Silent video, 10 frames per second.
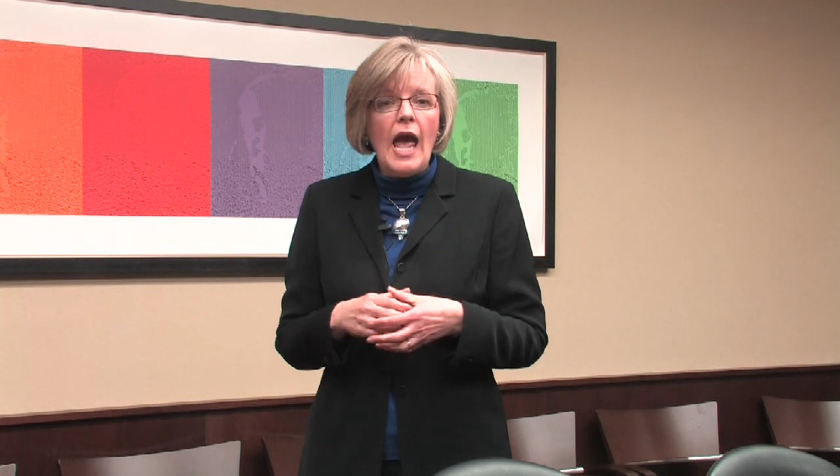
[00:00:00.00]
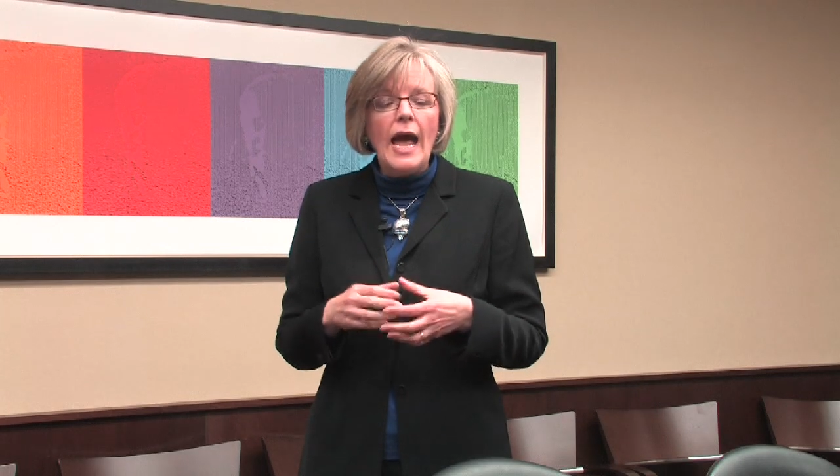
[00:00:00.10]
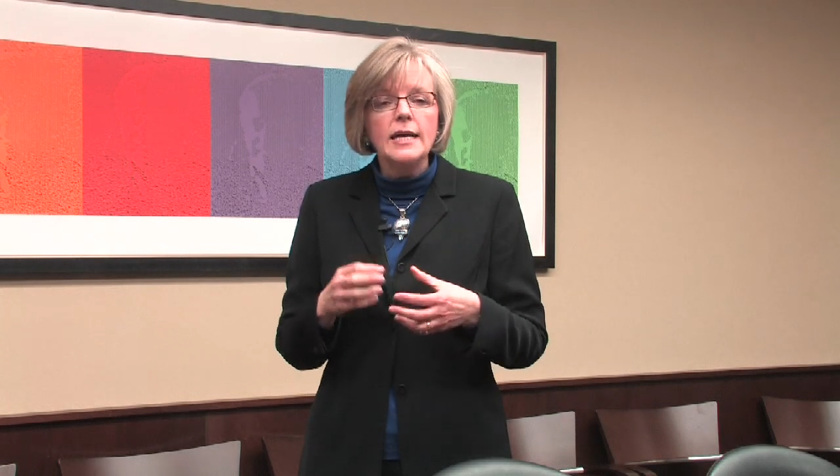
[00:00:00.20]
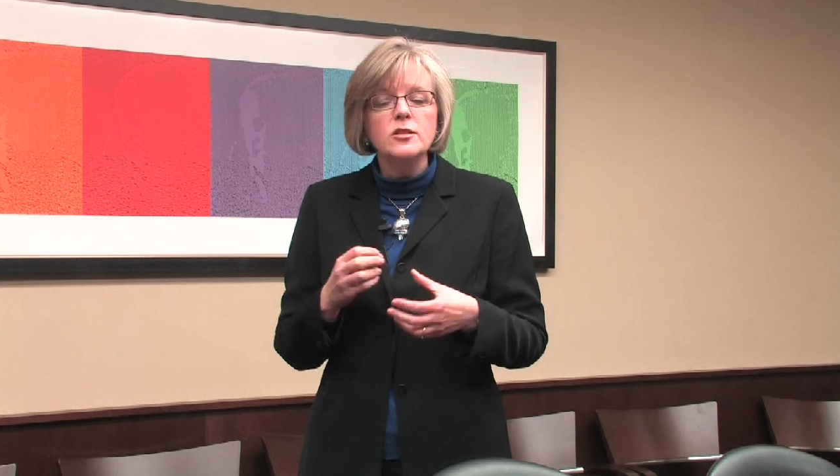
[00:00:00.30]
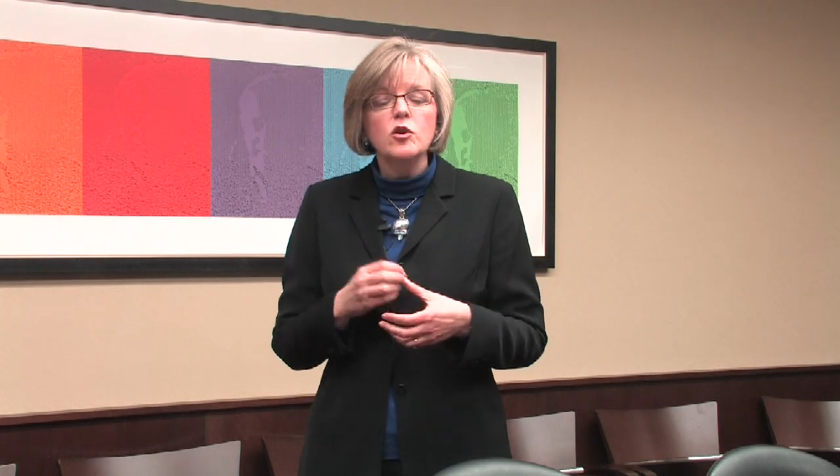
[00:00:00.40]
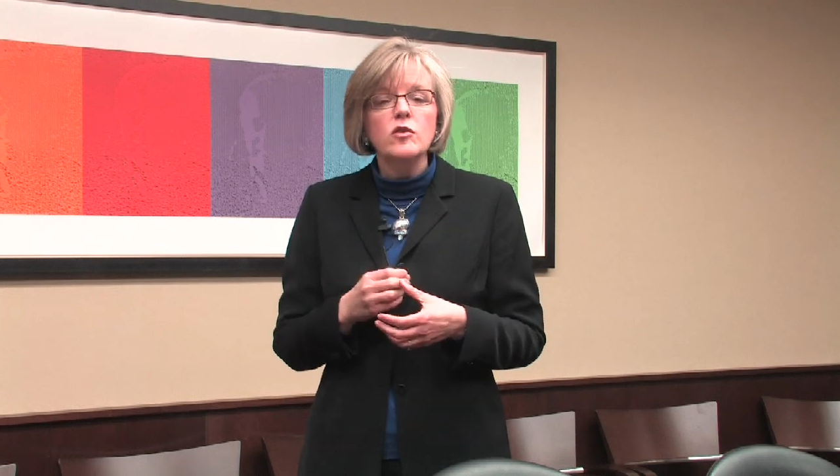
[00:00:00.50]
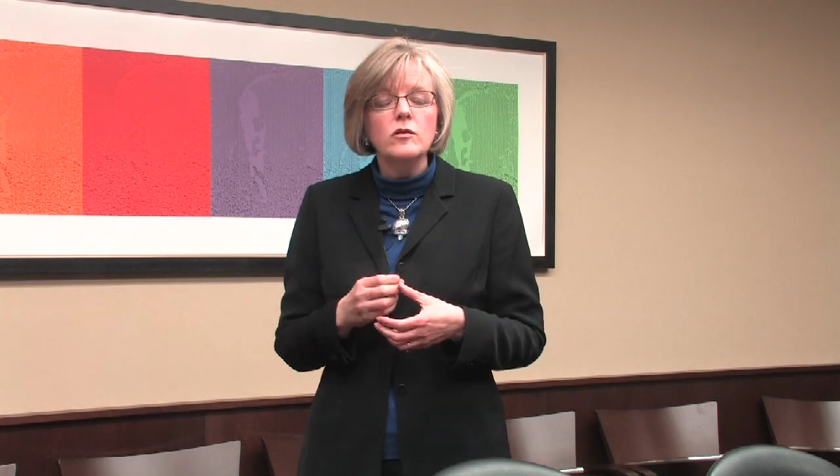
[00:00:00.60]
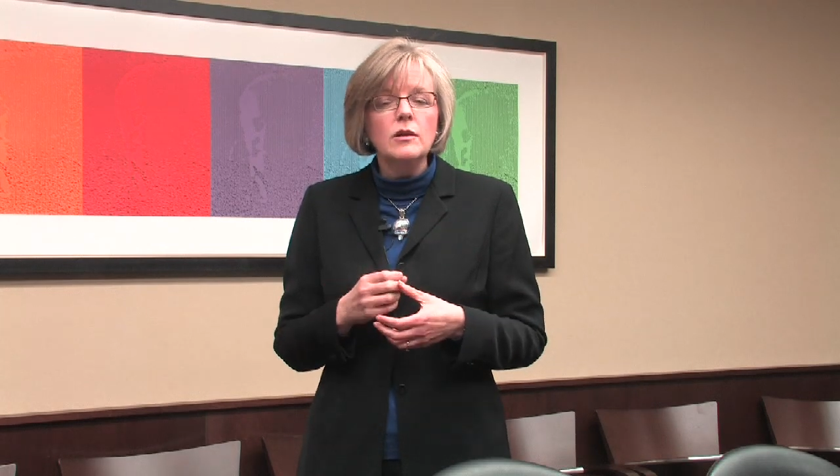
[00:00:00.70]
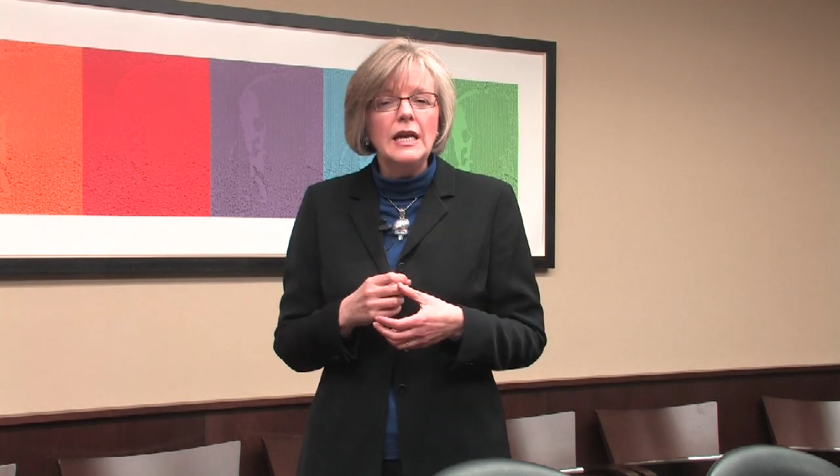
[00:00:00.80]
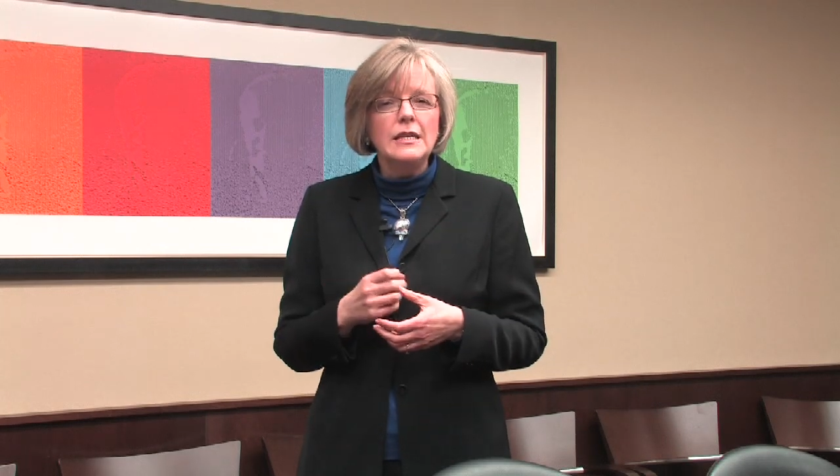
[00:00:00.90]
As
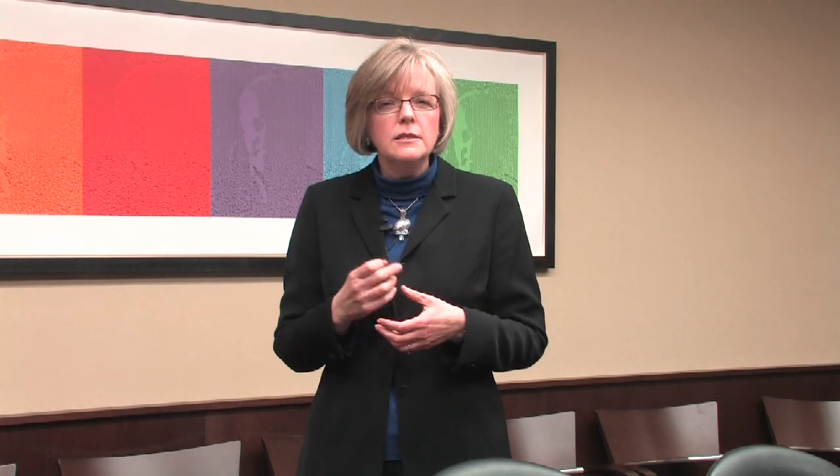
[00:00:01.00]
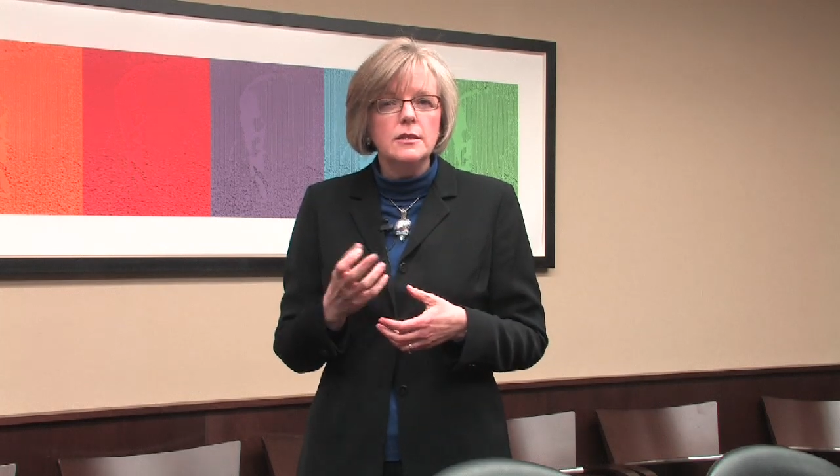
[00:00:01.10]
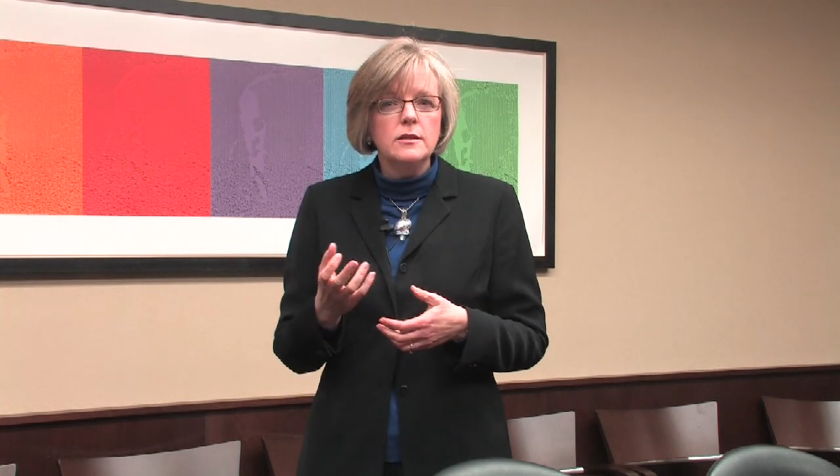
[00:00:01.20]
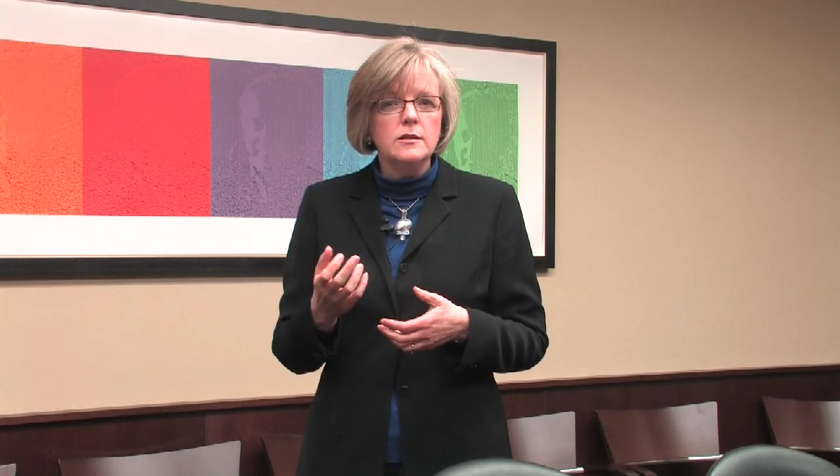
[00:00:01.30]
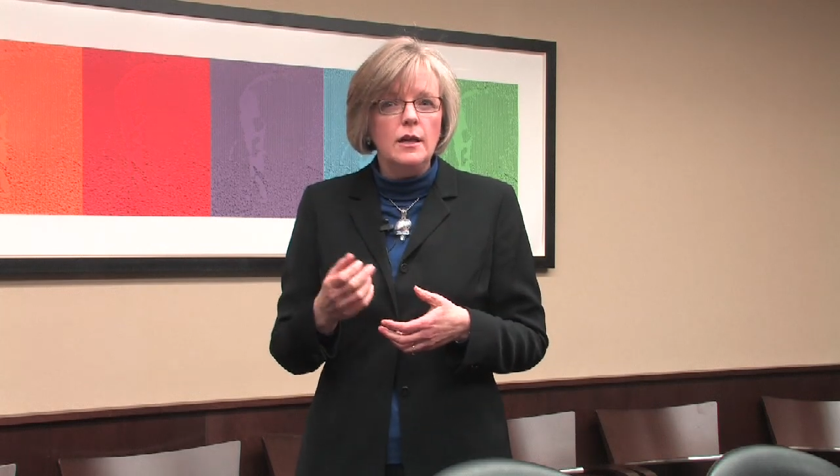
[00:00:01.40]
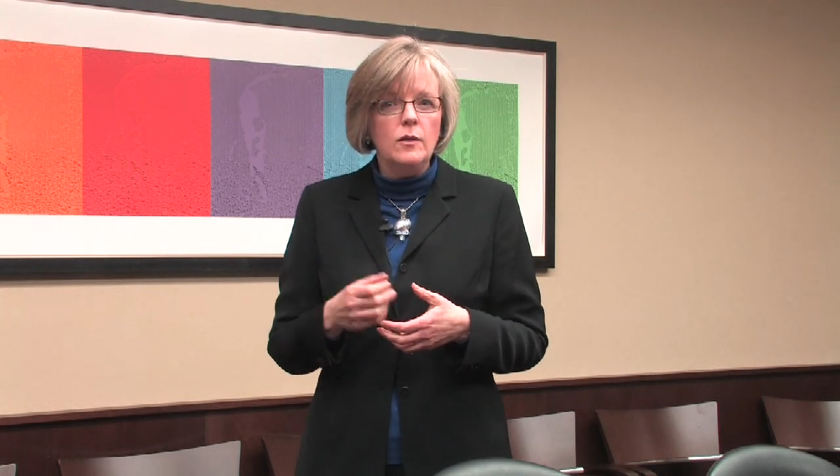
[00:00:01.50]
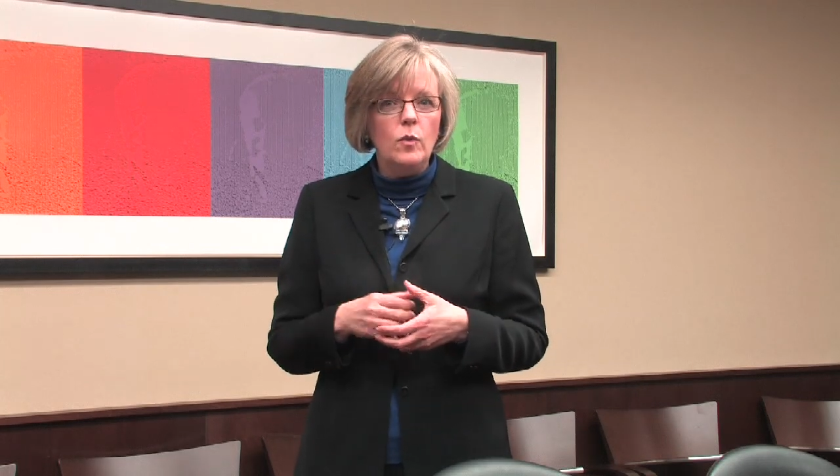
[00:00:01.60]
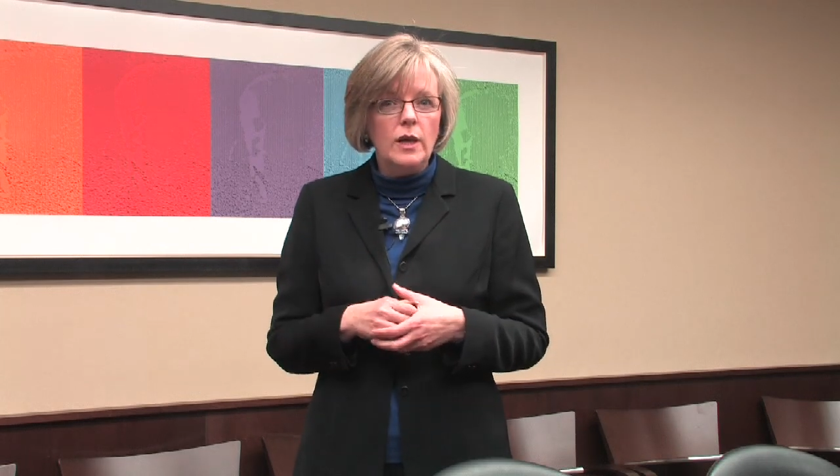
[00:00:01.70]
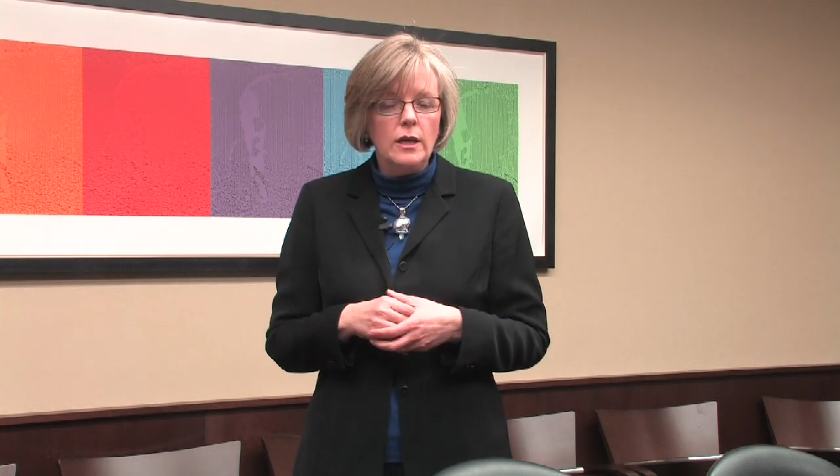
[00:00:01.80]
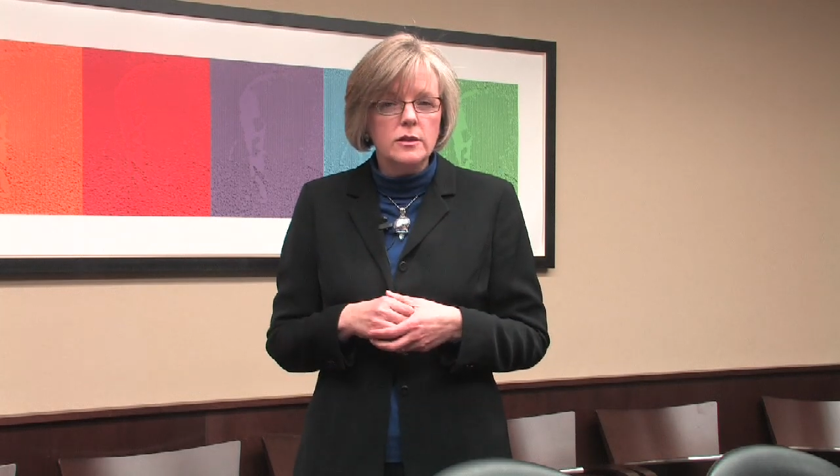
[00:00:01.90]
early as 16
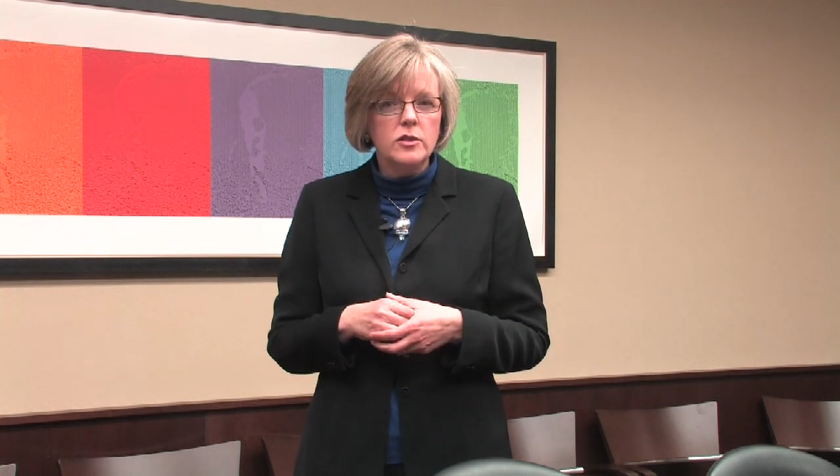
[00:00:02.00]
weeks,